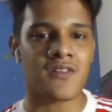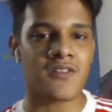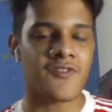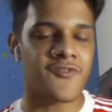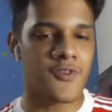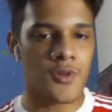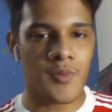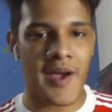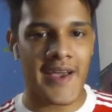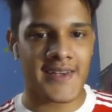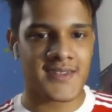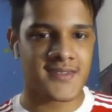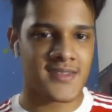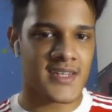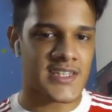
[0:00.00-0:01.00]
the
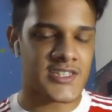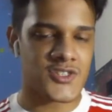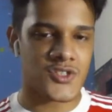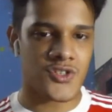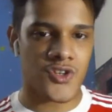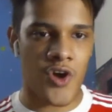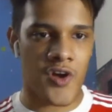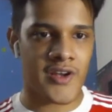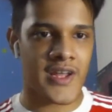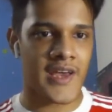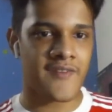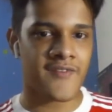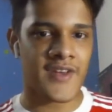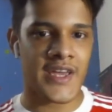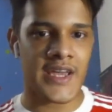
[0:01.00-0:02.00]
fullbacks into not
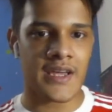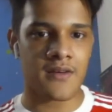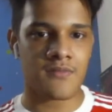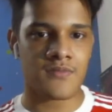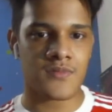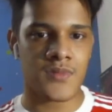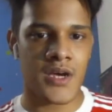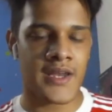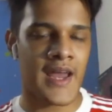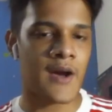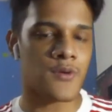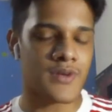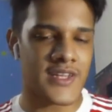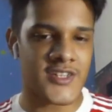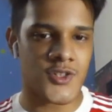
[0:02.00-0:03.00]
having an
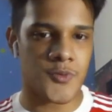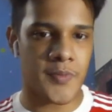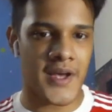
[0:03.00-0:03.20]
outlet to